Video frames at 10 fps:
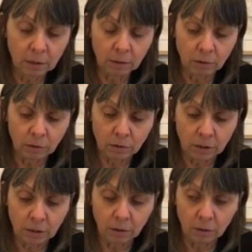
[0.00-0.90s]
30,
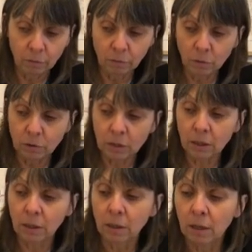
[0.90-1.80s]
40,
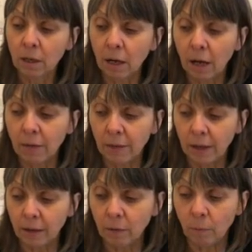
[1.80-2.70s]
and
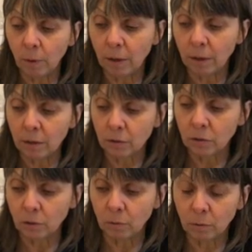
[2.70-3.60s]
then 1,
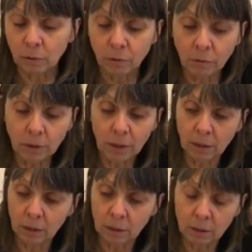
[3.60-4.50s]
2, 3,
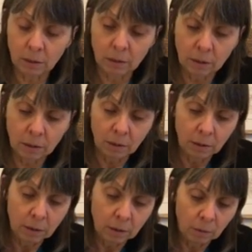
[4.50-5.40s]

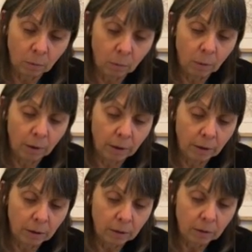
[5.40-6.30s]
1,
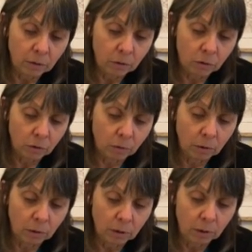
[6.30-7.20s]
2,
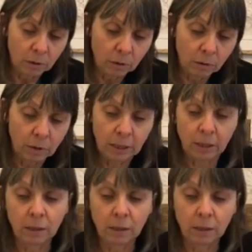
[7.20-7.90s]
3,